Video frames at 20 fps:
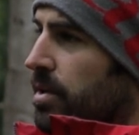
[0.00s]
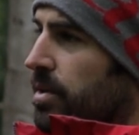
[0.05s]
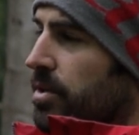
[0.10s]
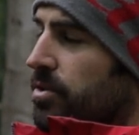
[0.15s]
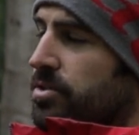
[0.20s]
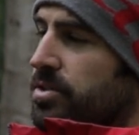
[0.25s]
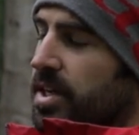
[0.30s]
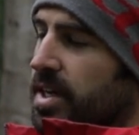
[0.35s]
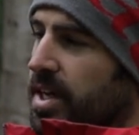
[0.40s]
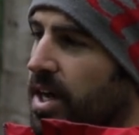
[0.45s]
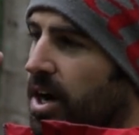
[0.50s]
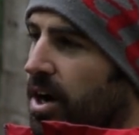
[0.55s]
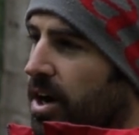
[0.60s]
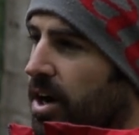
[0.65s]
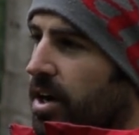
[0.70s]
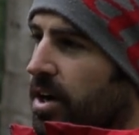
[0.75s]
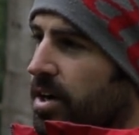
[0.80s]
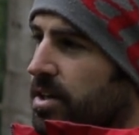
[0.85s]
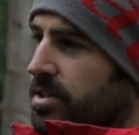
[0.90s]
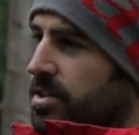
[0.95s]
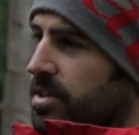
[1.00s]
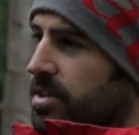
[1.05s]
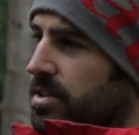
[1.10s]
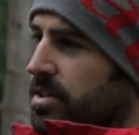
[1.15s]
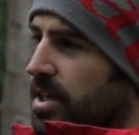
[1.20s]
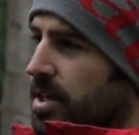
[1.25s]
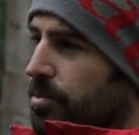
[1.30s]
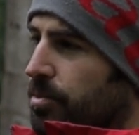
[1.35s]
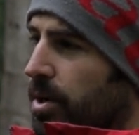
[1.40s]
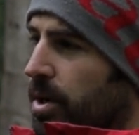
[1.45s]
There isn't any highlights in the
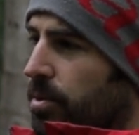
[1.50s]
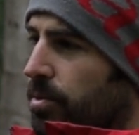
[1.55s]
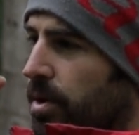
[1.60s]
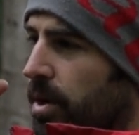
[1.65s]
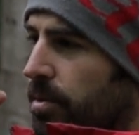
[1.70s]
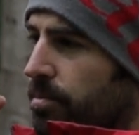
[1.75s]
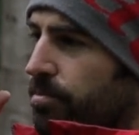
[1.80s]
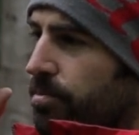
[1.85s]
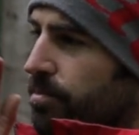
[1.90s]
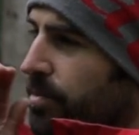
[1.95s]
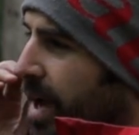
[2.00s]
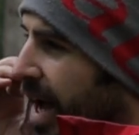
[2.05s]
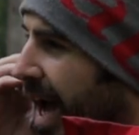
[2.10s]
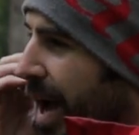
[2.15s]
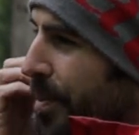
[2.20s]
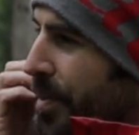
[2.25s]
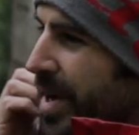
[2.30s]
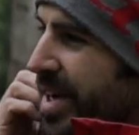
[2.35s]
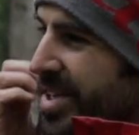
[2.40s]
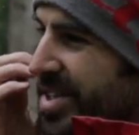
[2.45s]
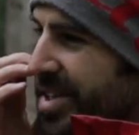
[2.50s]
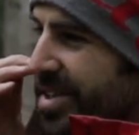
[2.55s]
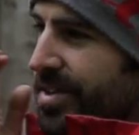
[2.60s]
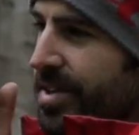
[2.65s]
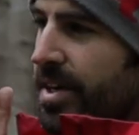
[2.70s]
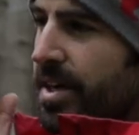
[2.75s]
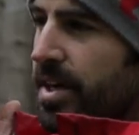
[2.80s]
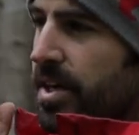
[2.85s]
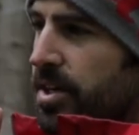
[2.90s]
scene, but I'm happy to